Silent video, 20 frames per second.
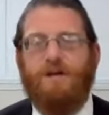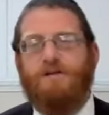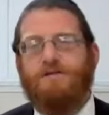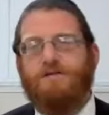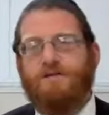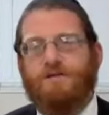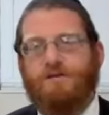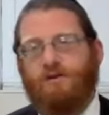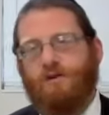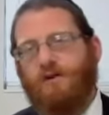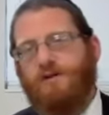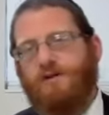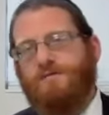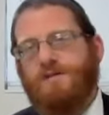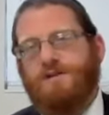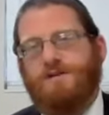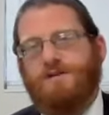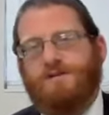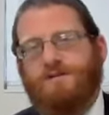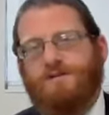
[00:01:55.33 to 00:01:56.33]
The Torah
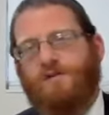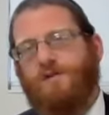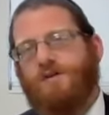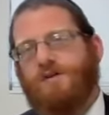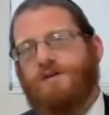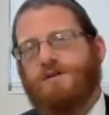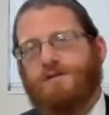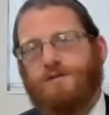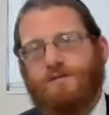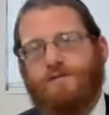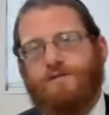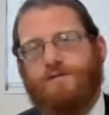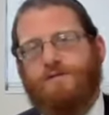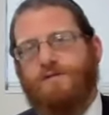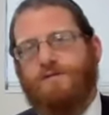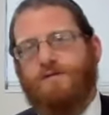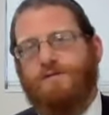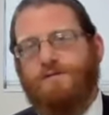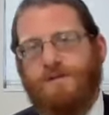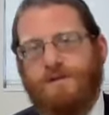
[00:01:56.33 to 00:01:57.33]
is talking to
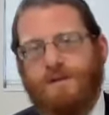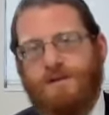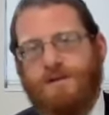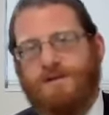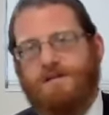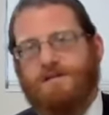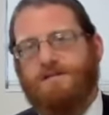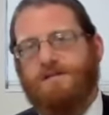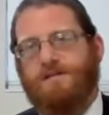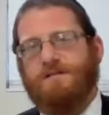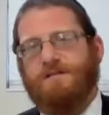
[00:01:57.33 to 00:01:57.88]
Frum Yid.